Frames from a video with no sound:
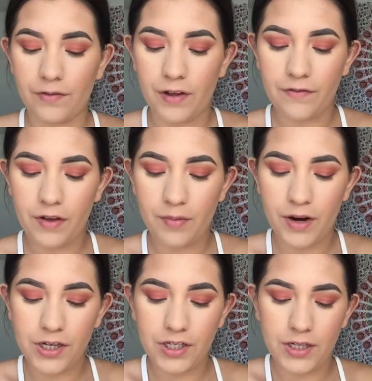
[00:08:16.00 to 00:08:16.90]
fluffy
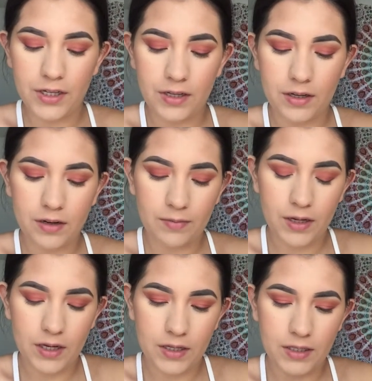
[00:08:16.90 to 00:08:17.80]
brush, and I'm
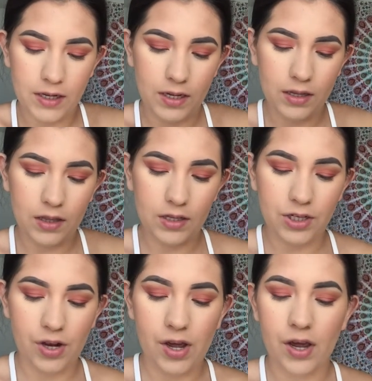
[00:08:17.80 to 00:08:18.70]
going to take the
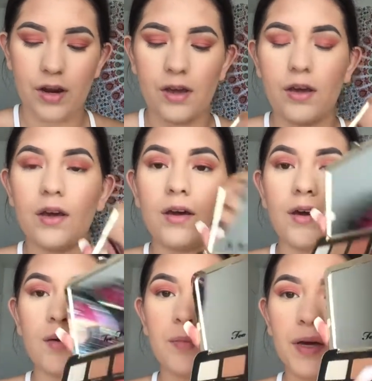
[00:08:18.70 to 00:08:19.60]
shade
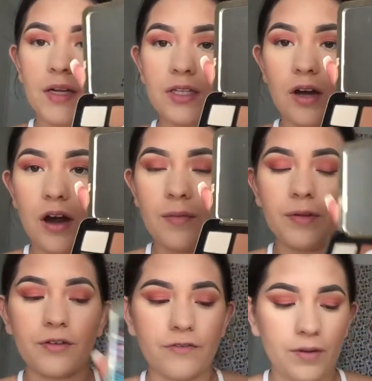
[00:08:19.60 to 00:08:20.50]
Peach
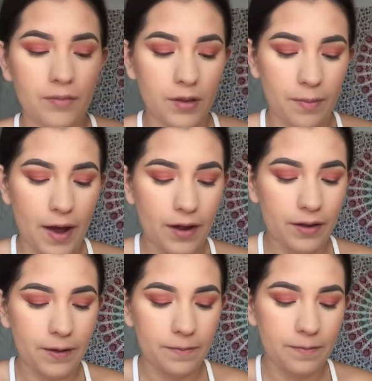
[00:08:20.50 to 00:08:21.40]
Cobbler from the
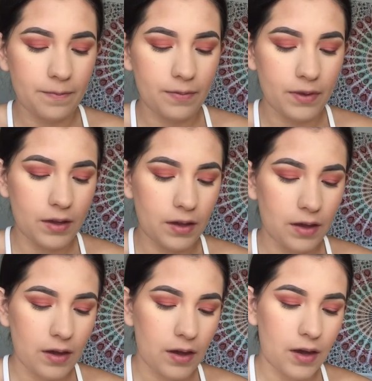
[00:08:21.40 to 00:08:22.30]
palette,
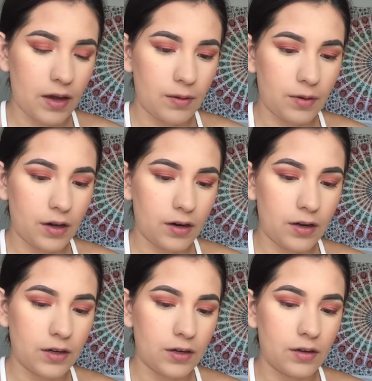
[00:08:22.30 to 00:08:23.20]
and I'm going
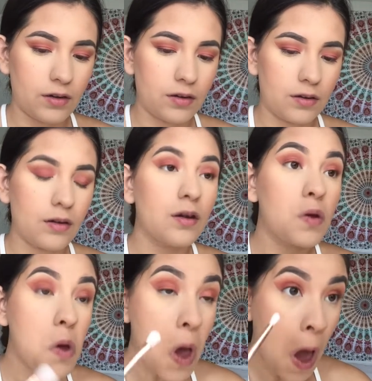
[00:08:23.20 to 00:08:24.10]
to
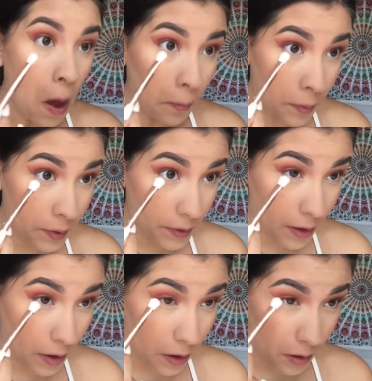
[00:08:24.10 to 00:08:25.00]
put
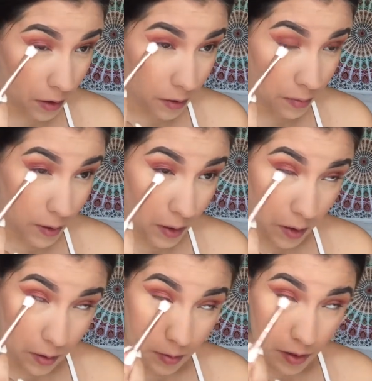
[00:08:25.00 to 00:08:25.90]
that on my
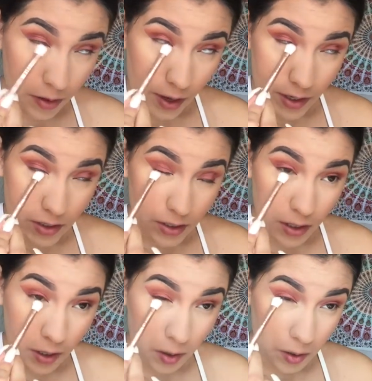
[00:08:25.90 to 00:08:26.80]
lower lash
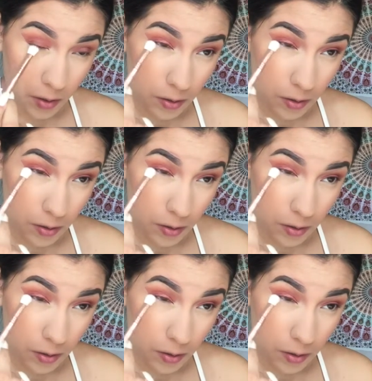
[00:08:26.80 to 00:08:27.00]
line.